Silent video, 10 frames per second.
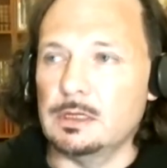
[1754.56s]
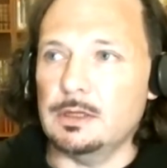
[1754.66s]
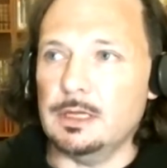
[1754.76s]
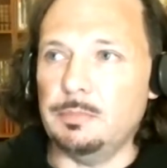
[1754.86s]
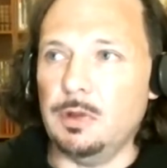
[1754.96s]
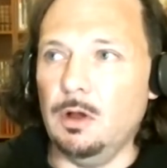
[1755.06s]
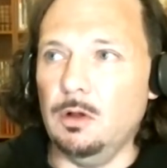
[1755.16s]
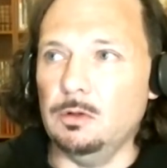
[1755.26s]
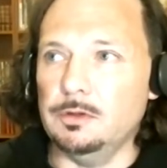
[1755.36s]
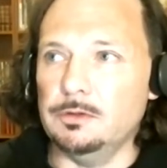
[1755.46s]
that
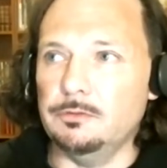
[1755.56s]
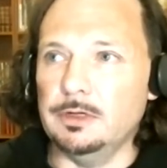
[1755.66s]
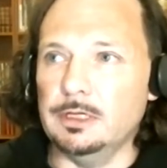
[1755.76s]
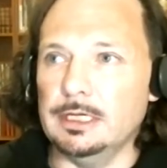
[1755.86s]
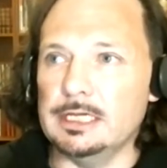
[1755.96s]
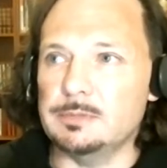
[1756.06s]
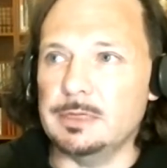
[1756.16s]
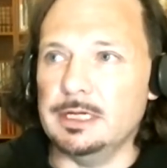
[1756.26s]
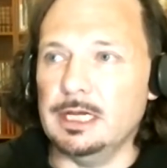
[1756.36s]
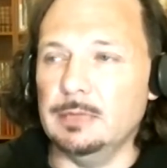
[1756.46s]
Poland really has
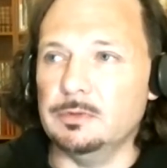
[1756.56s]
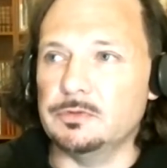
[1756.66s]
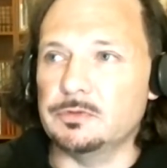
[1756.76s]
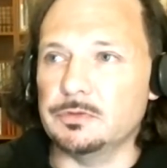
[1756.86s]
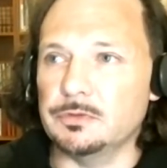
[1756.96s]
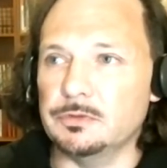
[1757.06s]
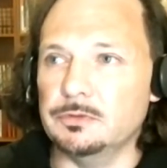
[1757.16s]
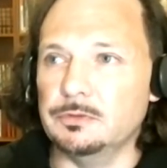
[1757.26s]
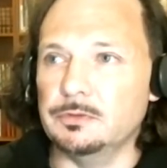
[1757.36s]
been able to